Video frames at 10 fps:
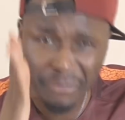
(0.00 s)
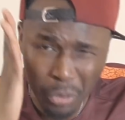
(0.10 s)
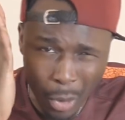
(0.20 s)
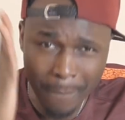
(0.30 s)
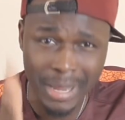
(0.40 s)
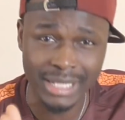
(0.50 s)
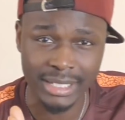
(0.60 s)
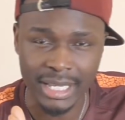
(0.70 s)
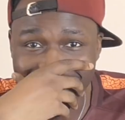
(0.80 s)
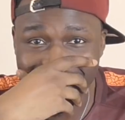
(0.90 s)
if you were
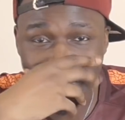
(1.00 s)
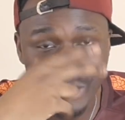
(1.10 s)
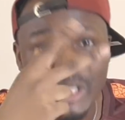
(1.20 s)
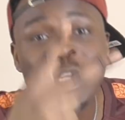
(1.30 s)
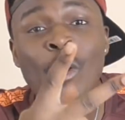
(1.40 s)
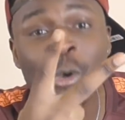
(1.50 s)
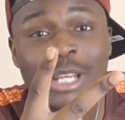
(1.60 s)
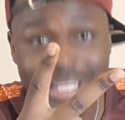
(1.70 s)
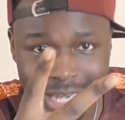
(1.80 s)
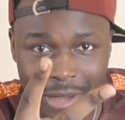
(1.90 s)
Messi, you were
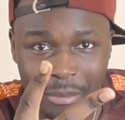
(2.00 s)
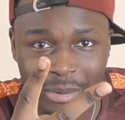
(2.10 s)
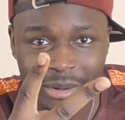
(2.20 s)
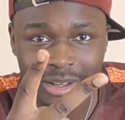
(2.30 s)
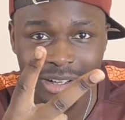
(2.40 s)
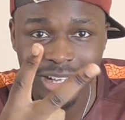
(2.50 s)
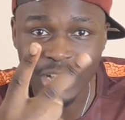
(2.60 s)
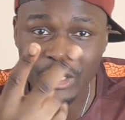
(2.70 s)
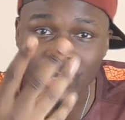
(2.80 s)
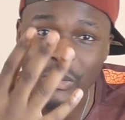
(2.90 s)
2-0 up
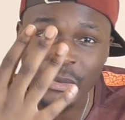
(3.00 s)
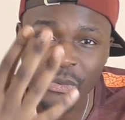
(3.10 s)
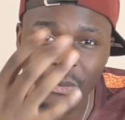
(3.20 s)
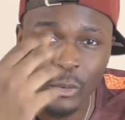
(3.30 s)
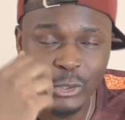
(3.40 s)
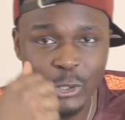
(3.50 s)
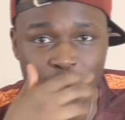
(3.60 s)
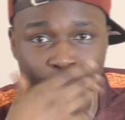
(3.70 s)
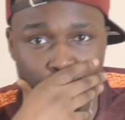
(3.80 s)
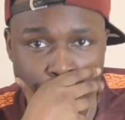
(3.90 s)
and you lose
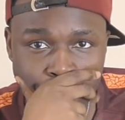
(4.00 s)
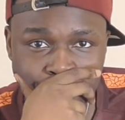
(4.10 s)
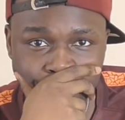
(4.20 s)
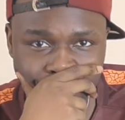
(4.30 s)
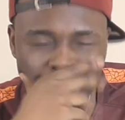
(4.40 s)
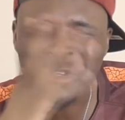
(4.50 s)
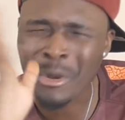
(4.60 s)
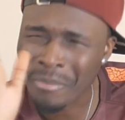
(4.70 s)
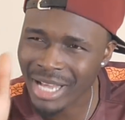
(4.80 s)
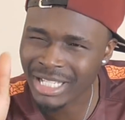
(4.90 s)
4-2.
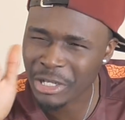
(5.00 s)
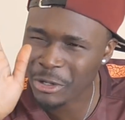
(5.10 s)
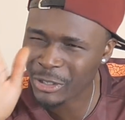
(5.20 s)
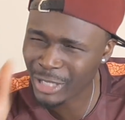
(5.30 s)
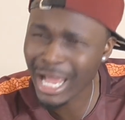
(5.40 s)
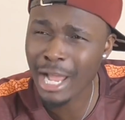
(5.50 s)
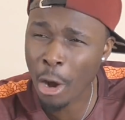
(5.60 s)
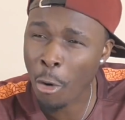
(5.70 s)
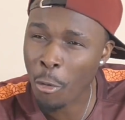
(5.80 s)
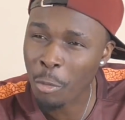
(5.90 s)
You're Messi, you're sat at
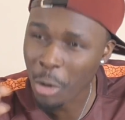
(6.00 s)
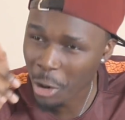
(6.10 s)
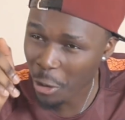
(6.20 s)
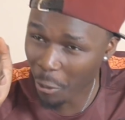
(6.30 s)
home,